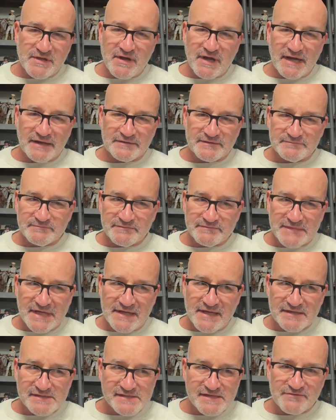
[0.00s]
got
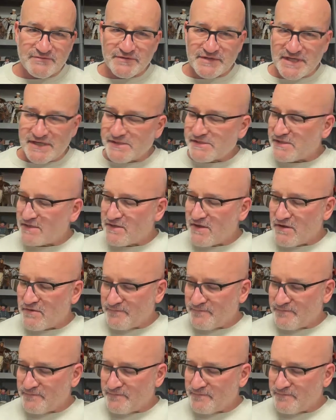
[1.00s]
several years ago.